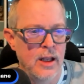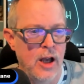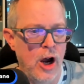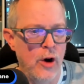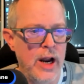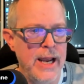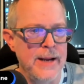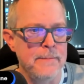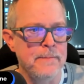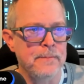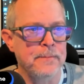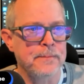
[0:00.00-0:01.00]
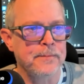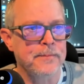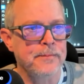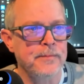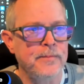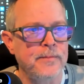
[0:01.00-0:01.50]
All right.
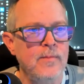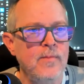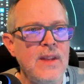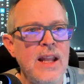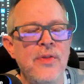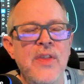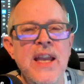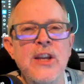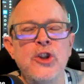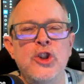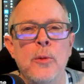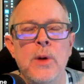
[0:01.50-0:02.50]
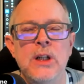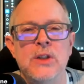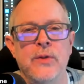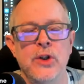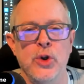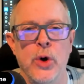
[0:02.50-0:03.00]
Thank you so
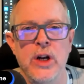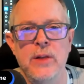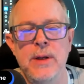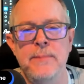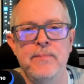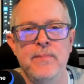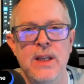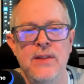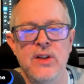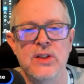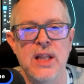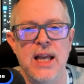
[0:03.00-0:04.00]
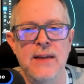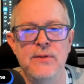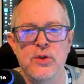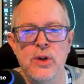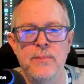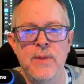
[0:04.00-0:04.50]
much for joining me in this live
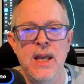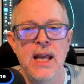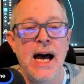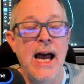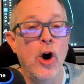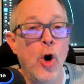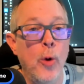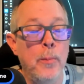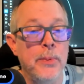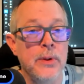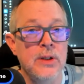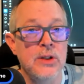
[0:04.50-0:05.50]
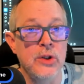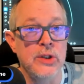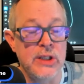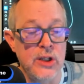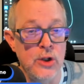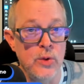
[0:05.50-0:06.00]
stream. I hope to
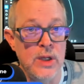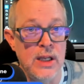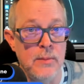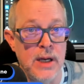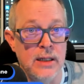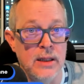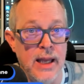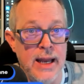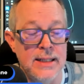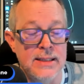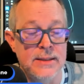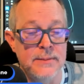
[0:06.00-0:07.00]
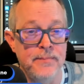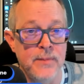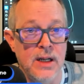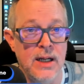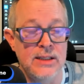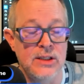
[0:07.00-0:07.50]
see you in my class.
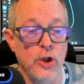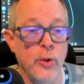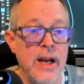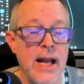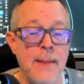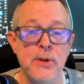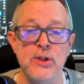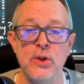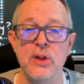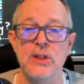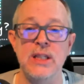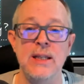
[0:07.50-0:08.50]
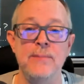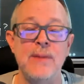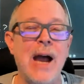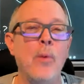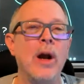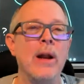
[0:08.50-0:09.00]
It's a great opportunity.
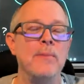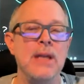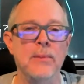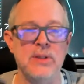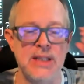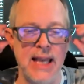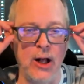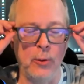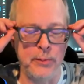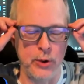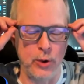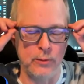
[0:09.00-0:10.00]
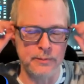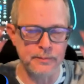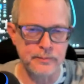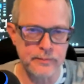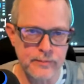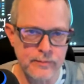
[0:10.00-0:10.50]
I want to be able to help you.
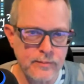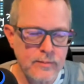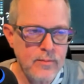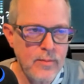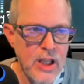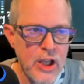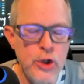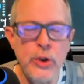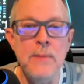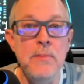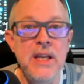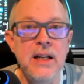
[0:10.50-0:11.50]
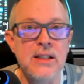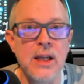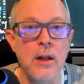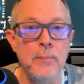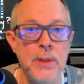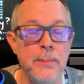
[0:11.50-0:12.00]
You can meet a
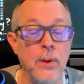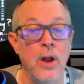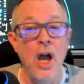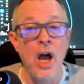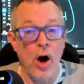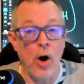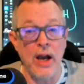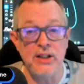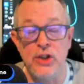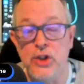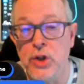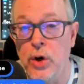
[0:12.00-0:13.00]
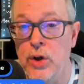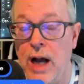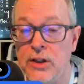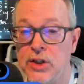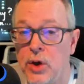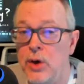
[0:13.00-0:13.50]
ton of people. Oh, I should show you.
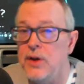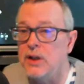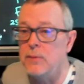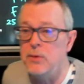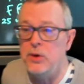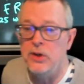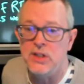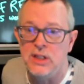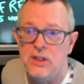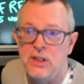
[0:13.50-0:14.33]
I'll show you the community